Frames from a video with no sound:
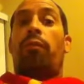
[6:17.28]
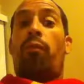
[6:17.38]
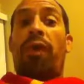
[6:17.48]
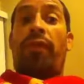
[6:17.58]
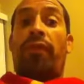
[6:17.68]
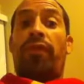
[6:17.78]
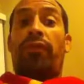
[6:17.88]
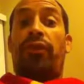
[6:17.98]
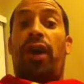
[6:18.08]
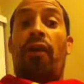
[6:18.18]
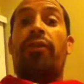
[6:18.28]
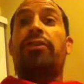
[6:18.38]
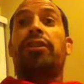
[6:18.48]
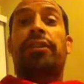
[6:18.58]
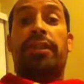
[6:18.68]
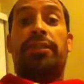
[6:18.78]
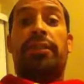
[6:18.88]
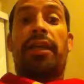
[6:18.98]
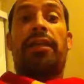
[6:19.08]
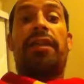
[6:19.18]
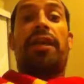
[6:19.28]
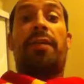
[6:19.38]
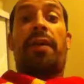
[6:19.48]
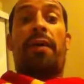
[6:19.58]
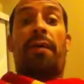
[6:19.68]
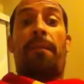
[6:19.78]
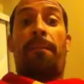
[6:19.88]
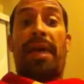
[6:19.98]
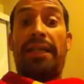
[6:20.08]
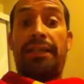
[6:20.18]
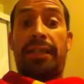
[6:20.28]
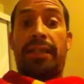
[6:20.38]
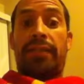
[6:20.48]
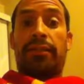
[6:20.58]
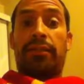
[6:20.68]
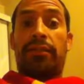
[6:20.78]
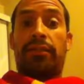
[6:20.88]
With the other statistic that Mexicans